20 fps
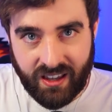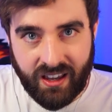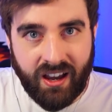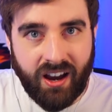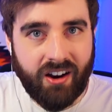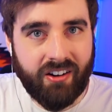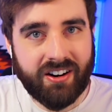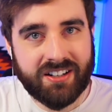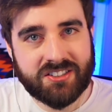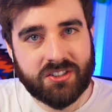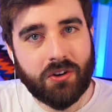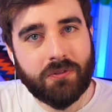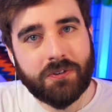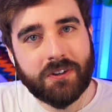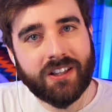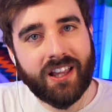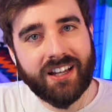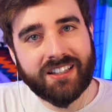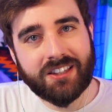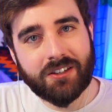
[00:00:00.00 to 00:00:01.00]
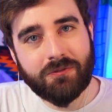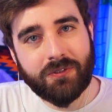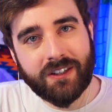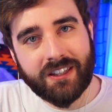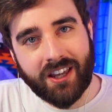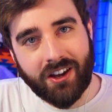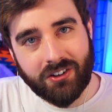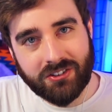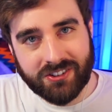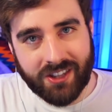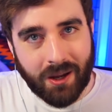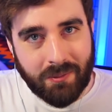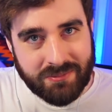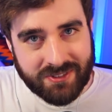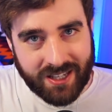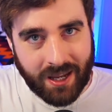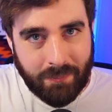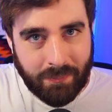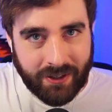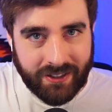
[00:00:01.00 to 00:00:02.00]
All right, so if you liked the video, thumbs
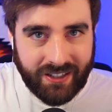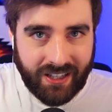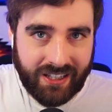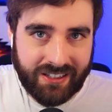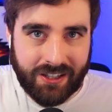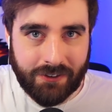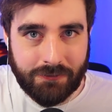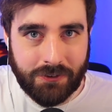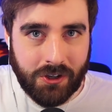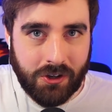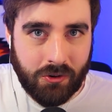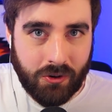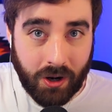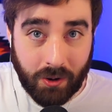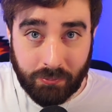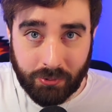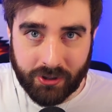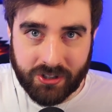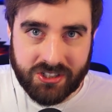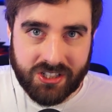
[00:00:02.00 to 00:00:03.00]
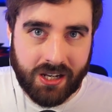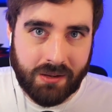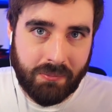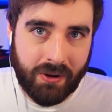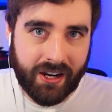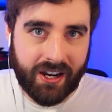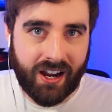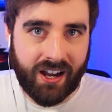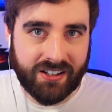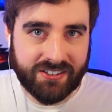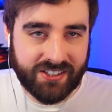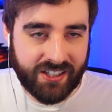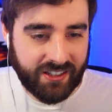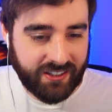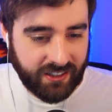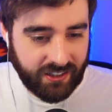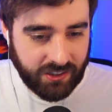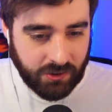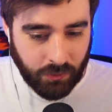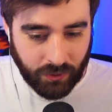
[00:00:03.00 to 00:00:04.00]
up it. And if you appreciate my content
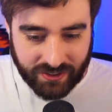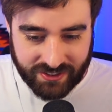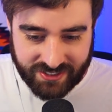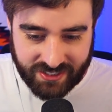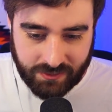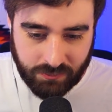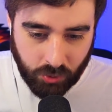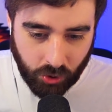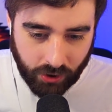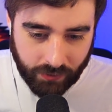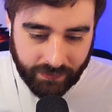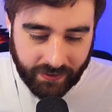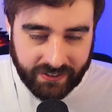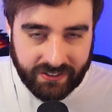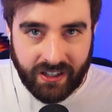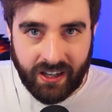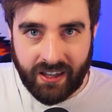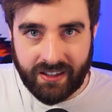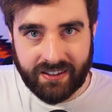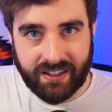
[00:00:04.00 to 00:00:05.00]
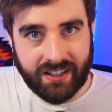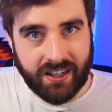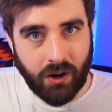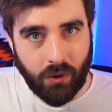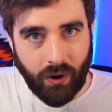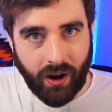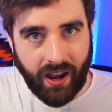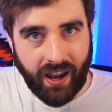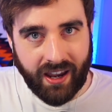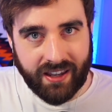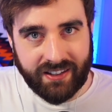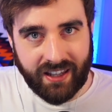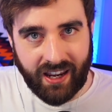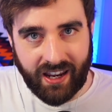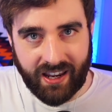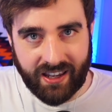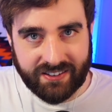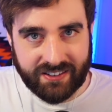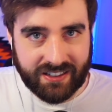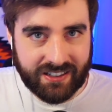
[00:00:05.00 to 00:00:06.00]
and you want to see more of it, then go ahead
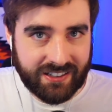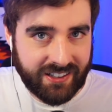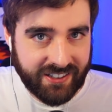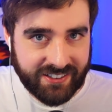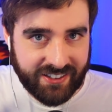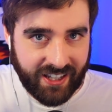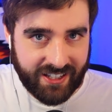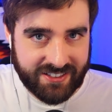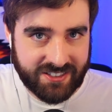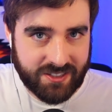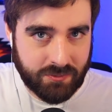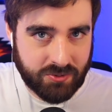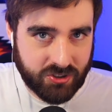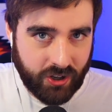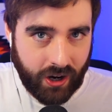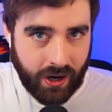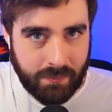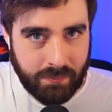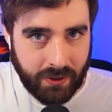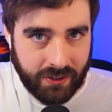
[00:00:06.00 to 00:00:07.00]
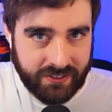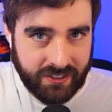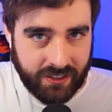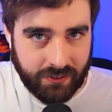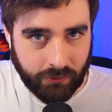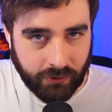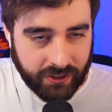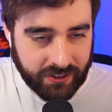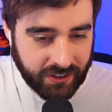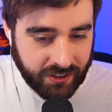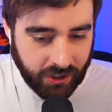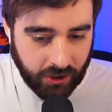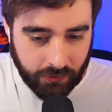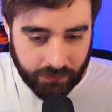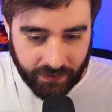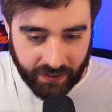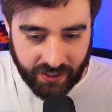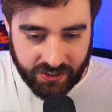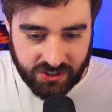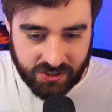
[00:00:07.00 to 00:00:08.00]
and click that subscribe button and ring the
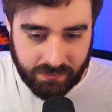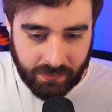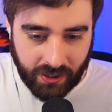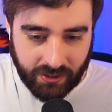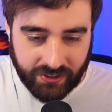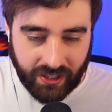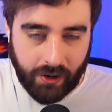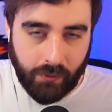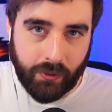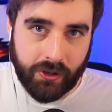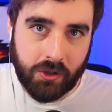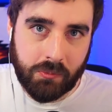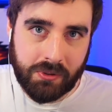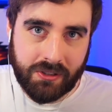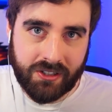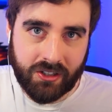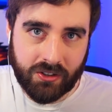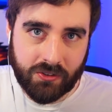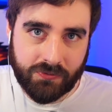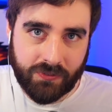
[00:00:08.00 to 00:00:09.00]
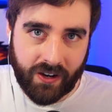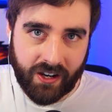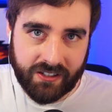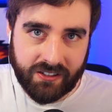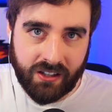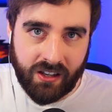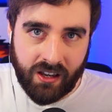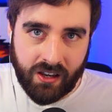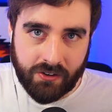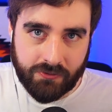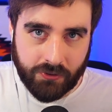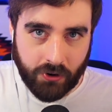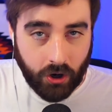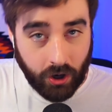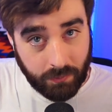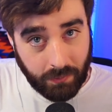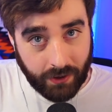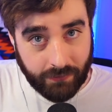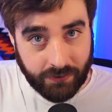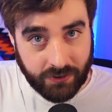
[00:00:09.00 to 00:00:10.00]
notification bell. That way you'll be notified for all
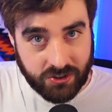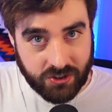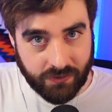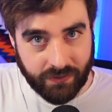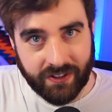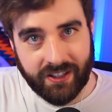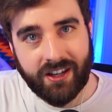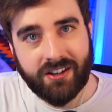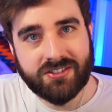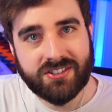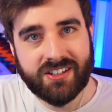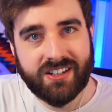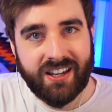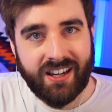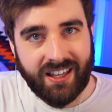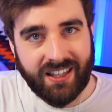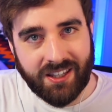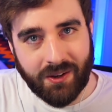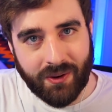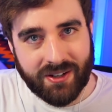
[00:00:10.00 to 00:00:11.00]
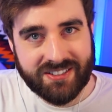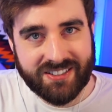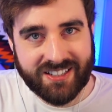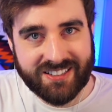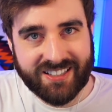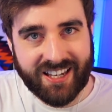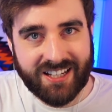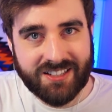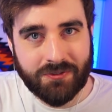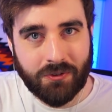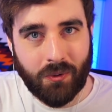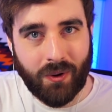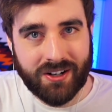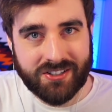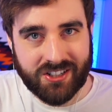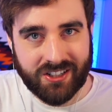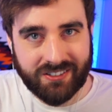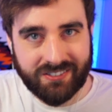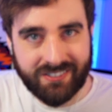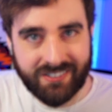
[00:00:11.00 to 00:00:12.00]
my future videos. Anyways, thanks guys for
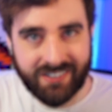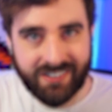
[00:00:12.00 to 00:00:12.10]
watching.